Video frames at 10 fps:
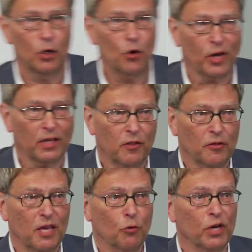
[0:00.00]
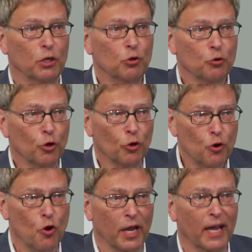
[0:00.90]
look at the theory, you should
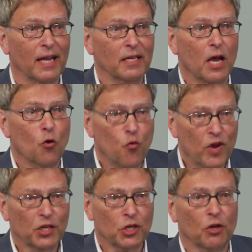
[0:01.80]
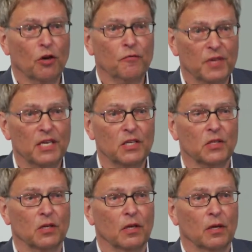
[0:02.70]
look at which of
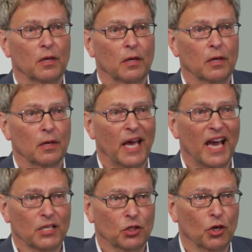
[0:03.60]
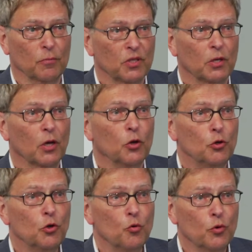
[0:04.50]
these axioms
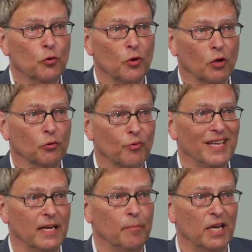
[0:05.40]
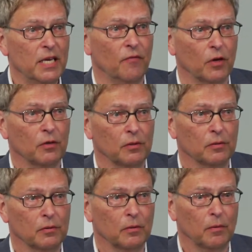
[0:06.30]
do you not really believe on.
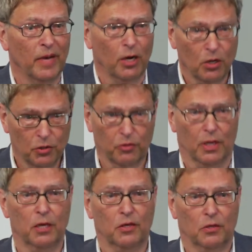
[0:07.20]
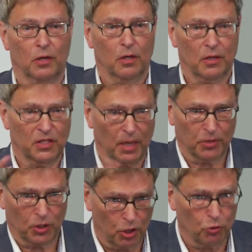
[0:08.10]
My answer is the
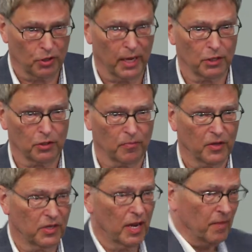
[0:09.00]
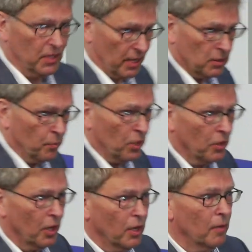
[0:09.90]
substitution axiom, the same as Ellsberg,
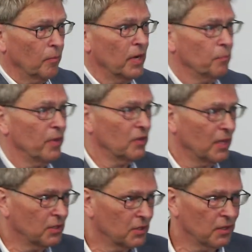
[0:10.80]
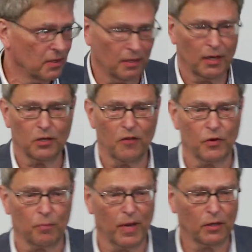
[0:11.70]
but that's a
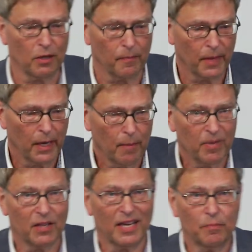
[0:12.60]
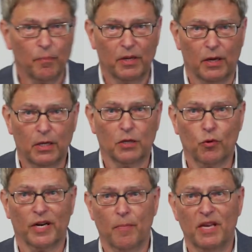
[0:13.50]
different matter. But that is
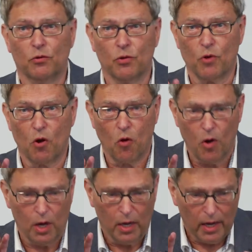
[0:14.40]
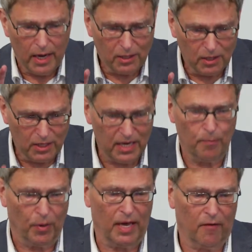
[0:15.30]
what I mean to go at a
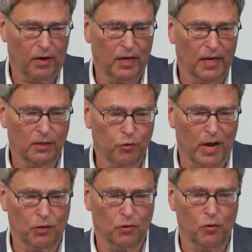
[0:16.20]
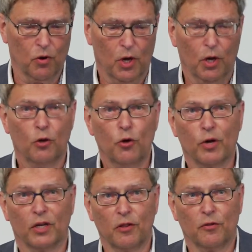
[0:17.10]
deeper level and try to
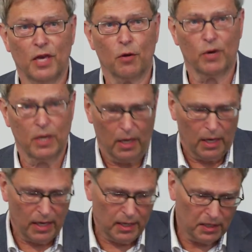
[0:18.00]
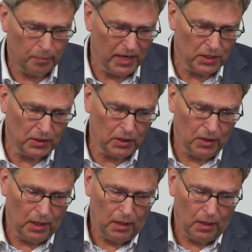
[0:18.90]
look at the theory in its best